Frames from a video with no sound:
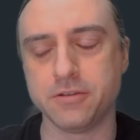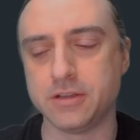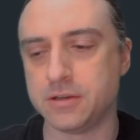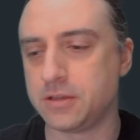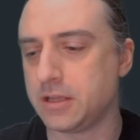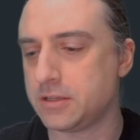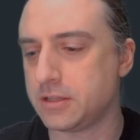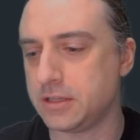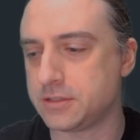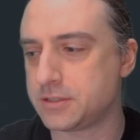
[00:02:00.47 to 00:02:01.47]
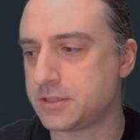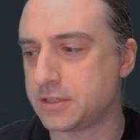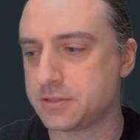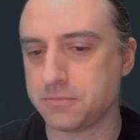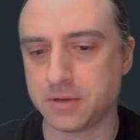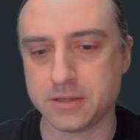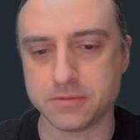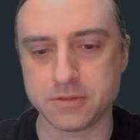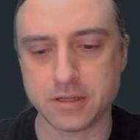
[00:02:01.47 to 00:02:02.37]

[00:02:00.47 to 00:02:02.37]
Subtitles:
and yet it sticks around.